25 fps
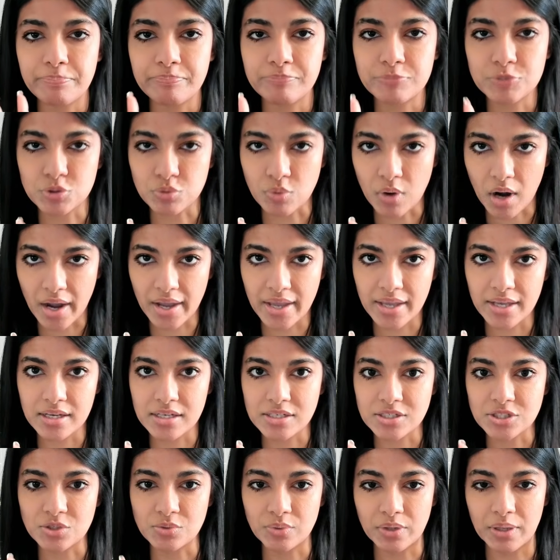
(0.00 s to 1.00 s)
trying
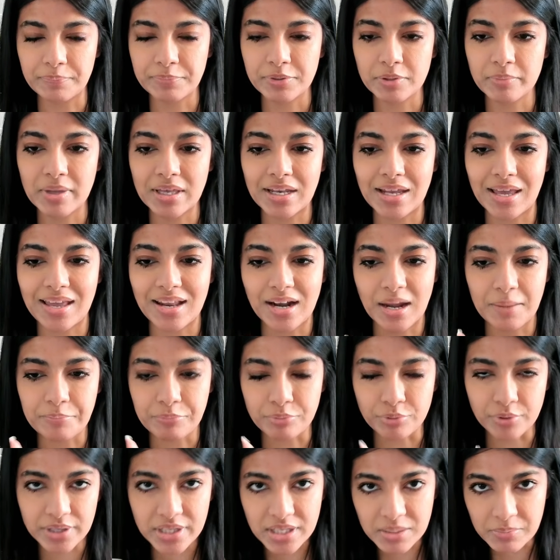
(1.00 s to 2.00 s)
to implement, and I'm
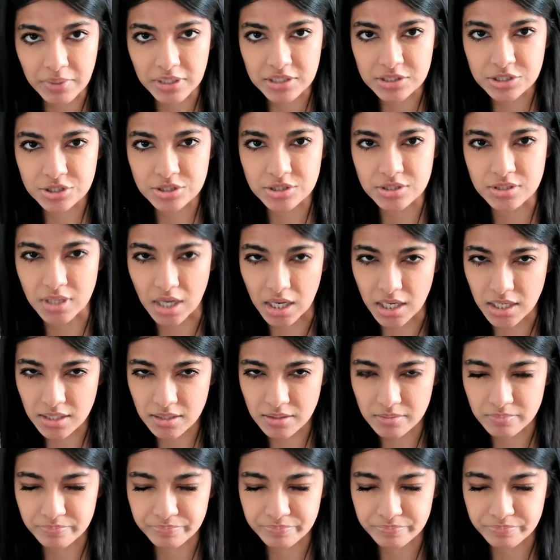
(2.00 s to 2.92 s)
pretty much done.